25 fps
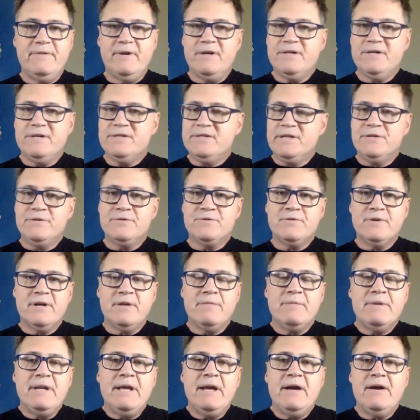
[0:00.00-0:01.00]
advice
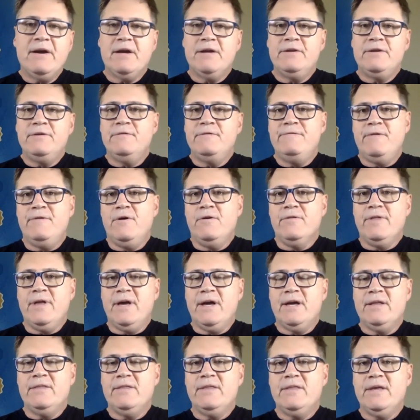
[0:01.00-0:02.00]
industry. I mean, how can you
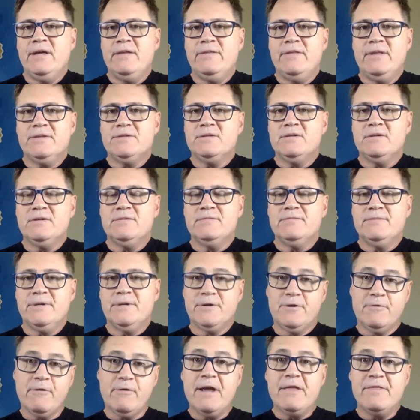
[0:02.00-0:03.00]
fault that? That's
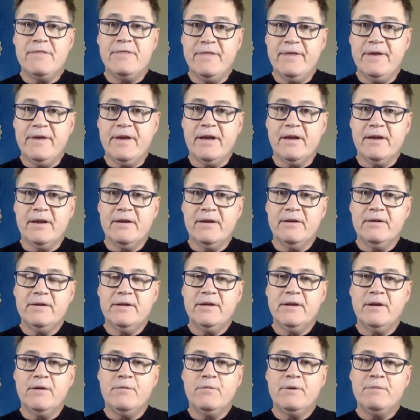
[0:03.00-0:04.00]
a great thing.
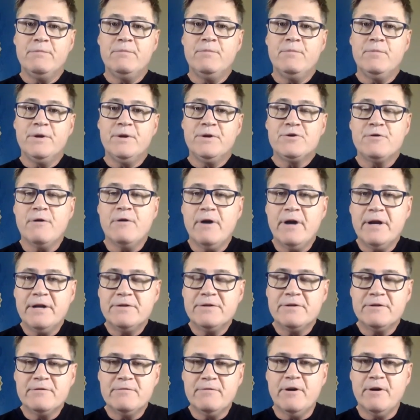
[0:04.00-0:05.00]
You know, we're
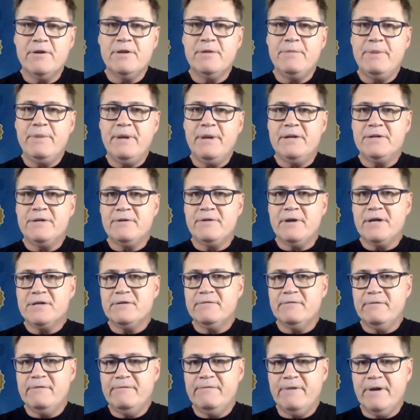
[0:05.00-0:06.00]
trying to grow the
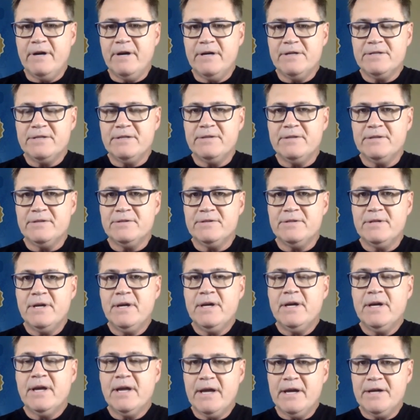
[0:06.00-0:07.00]
penetration of advice in this
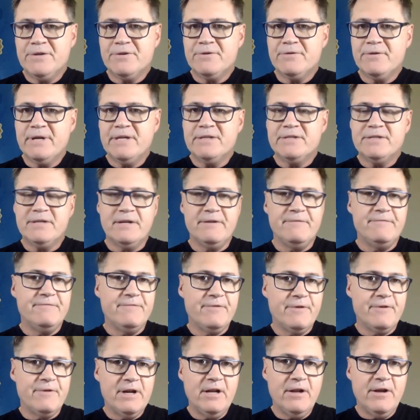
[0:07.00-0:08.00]
country. It's at a
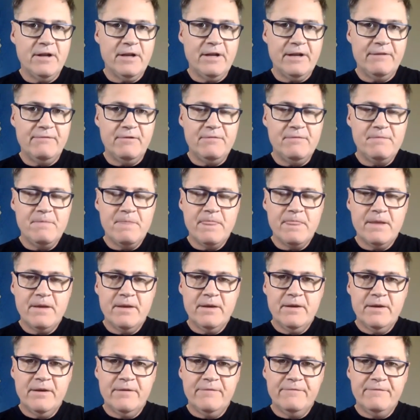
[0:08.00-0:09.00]
very low level,
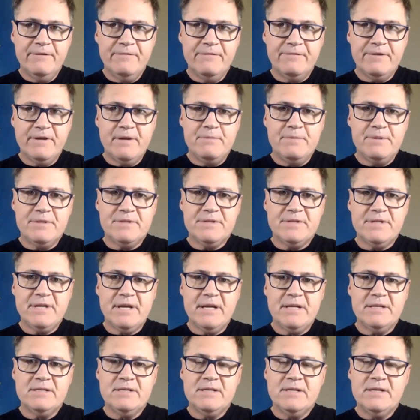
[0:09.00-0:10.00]

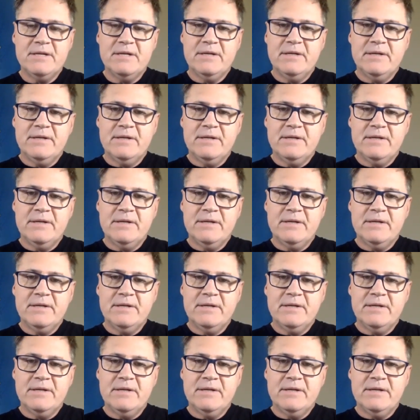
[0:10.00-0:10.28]
15%,